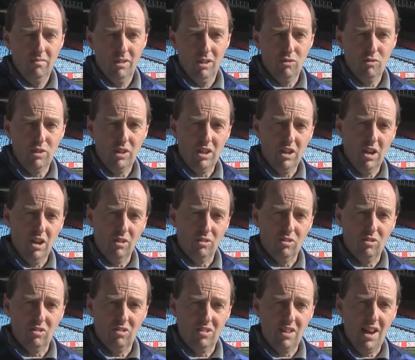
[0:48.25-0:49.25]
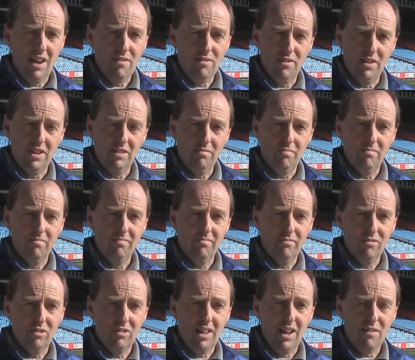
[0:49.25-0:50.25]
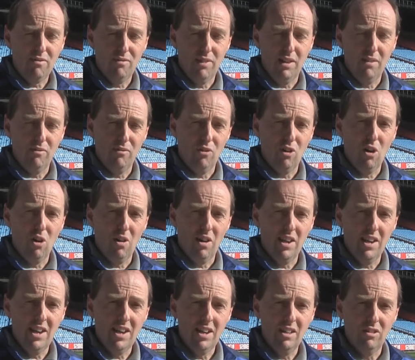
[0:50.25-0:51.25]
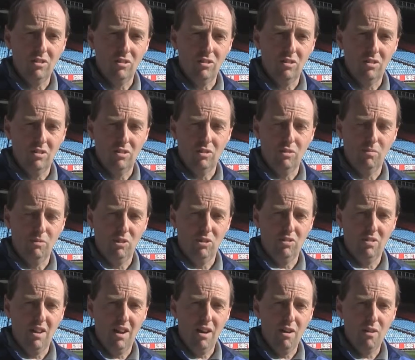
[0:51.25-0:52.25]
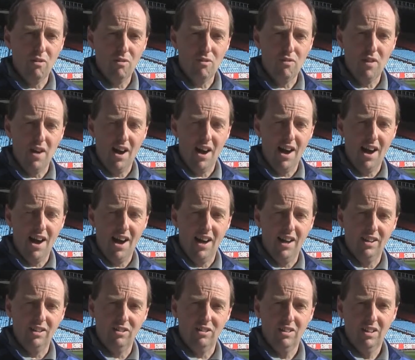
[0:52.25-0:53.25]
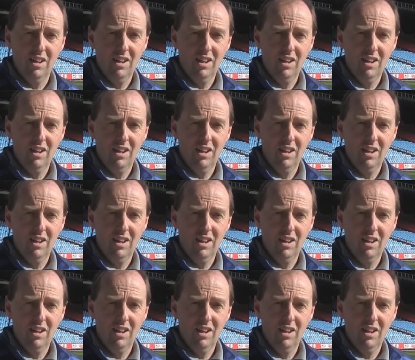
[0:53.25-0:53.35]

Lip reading: As regards staff that we've got here, there's myself and